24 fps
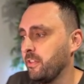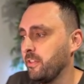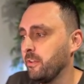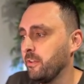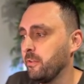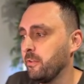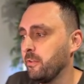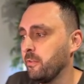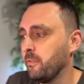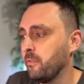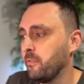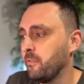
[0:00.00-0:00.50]

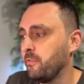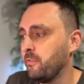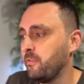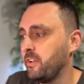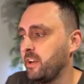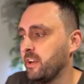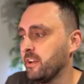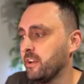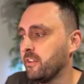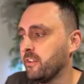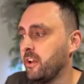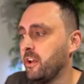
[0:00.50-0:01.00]
the
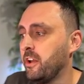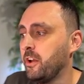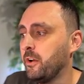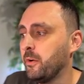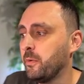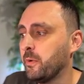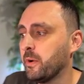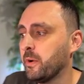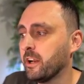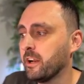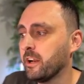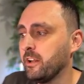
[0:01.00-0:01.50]
videos,
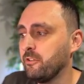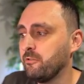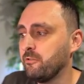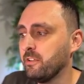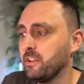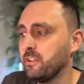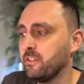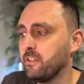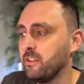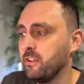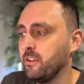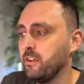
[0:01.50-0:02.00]
we're going to
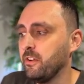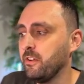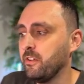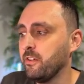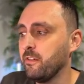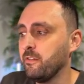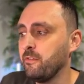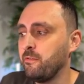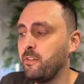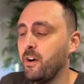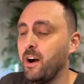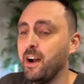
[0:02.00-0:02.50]
address the
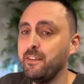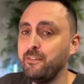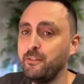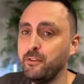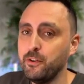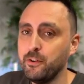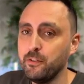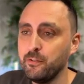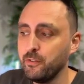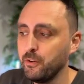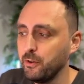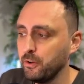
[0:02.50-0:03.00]
five
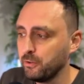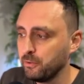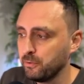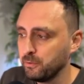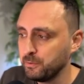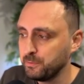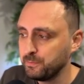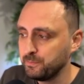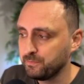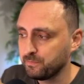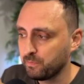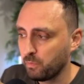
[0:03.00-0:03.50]

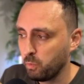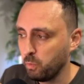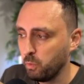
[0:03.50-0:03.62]
universal